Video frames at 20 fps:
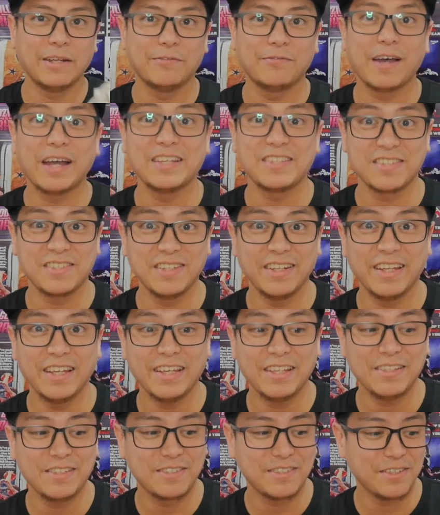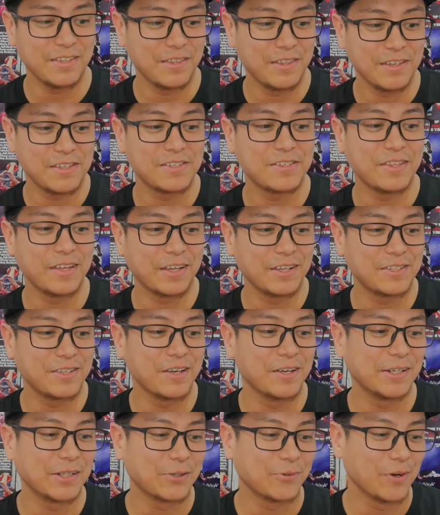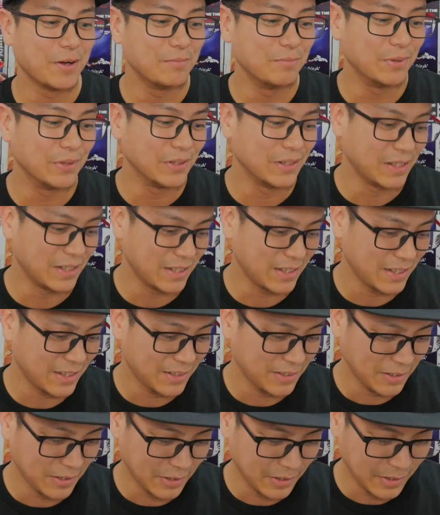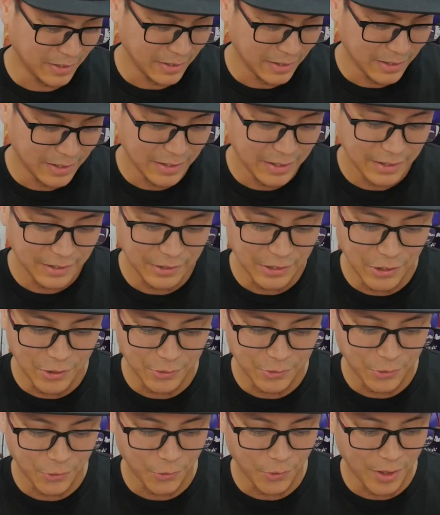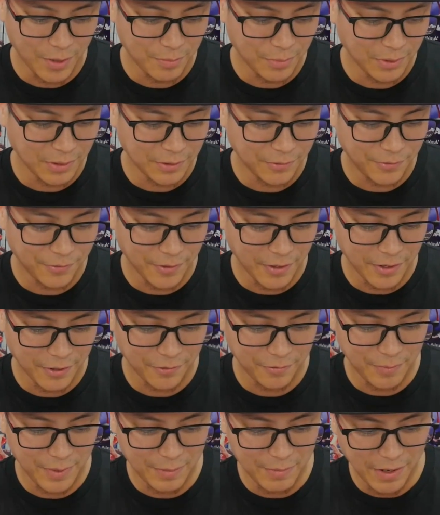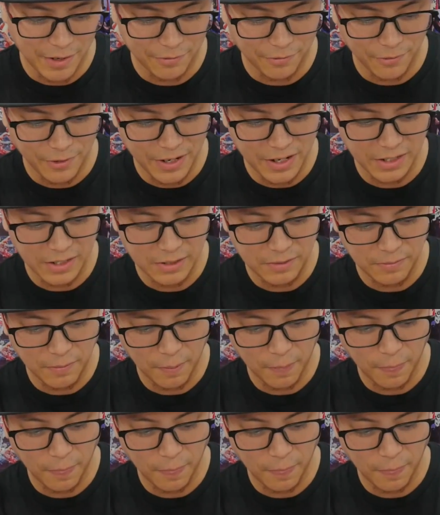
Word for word: if I sneeze, this thing is gonna crumble. Don't crumble in front of me, my friend.